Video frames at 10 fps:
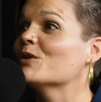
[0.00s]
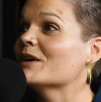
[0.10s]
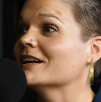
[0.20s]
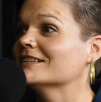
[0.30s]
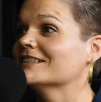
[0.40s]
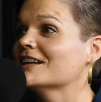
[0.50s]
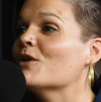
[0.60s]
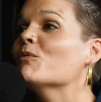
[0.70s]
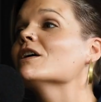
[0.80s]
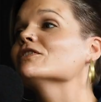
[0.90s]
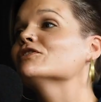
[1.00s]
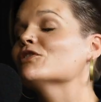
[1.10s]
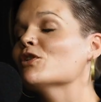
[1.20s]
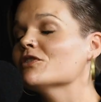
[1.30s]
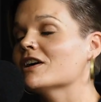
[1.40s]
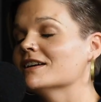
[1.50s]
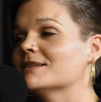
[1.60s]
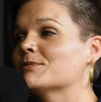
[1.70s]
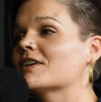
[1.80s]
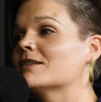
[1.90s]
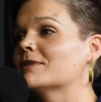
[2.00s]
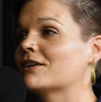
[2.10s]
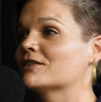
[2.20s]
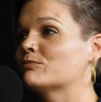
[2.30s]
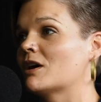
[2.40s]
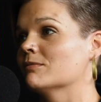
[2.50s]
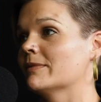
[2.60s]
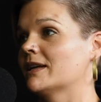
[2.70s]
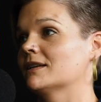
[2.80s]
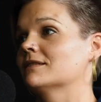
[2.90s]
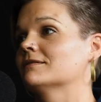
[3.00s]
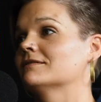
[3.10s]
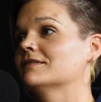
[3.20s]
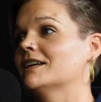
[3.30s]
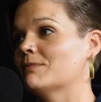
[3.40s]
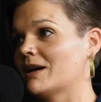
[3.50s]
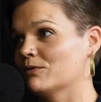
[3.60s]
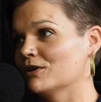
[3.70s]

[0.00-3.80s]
Right. Well, so the whole concept of coming out is problematic in my world.